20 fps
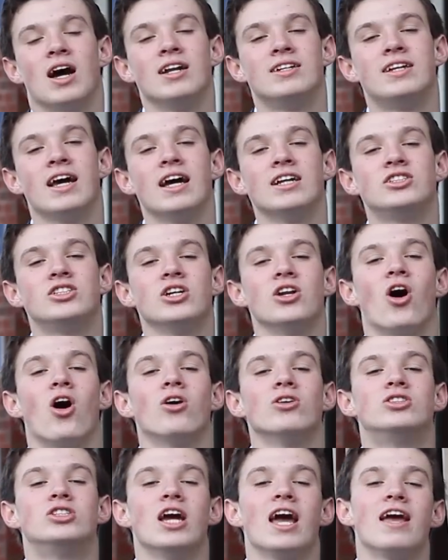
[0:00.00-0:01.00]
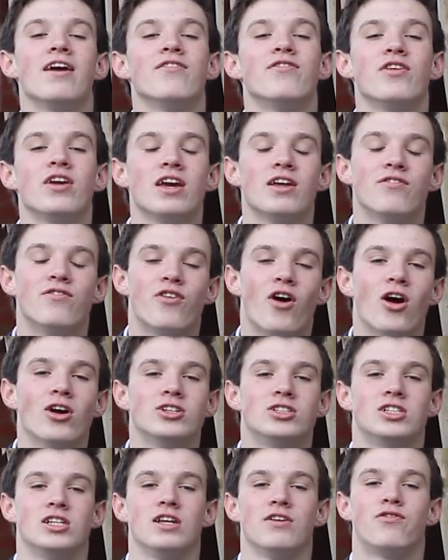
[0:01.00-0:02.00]
Attention all JV and
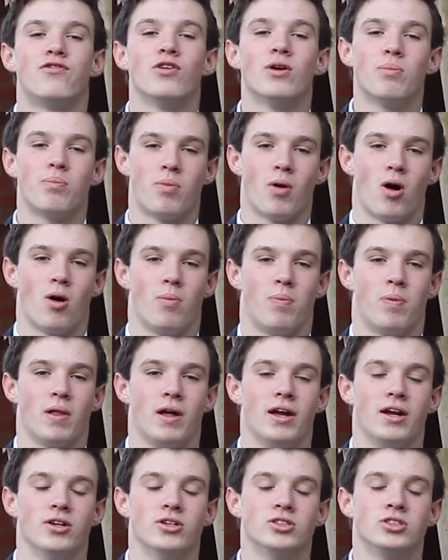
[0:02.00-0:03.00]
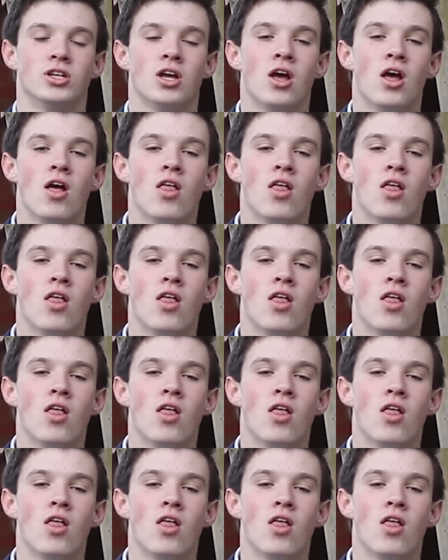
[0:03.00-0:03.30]
varsity football players.